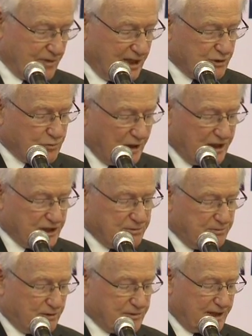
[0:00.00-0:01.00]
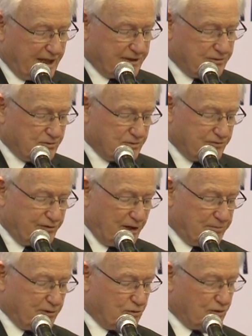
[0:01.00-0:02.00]
as well as multilateral
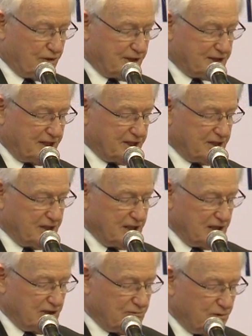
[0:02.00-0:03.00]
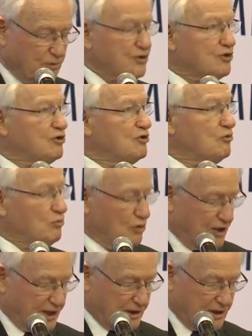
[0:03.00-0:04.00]
development organisations. We want to
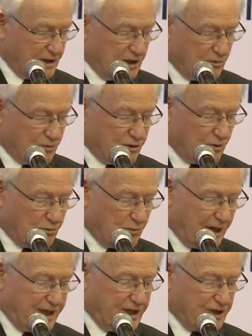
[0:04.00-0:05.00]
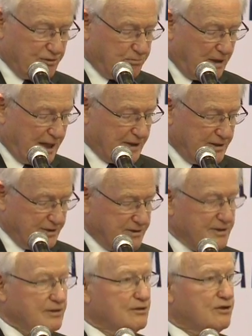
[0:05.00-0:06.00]
work with a range of partners,
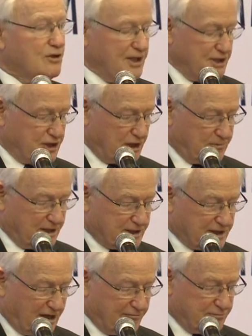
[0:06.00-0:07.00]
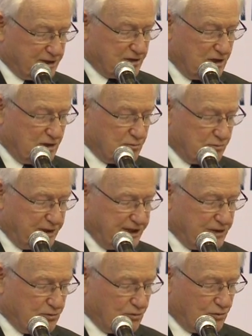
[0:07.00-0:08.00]
including GMS governments,
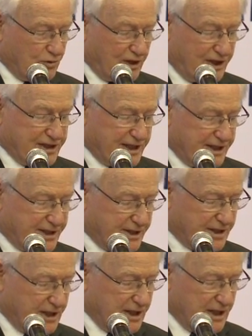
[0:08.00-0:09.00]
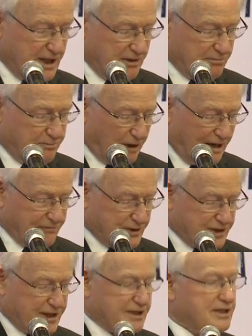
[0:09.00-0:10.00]
regional organisations, and private
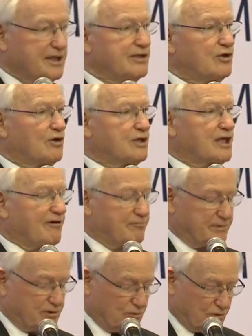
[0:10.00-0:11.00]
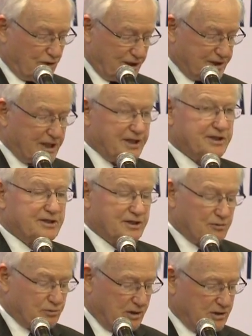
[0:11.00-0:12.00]
sector and non-government organisations
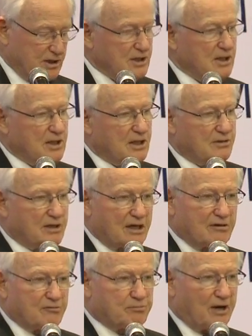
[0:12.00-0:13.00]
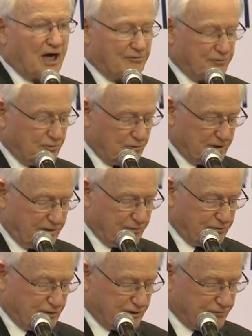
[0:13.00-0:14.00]
as well. And they are a powerful
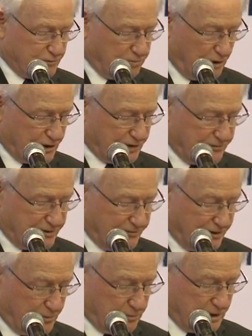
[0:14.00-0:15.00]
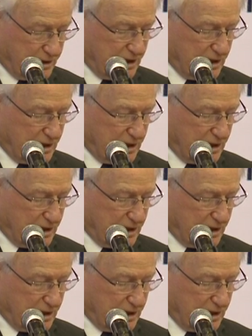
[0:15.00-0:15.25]
influence for positive development.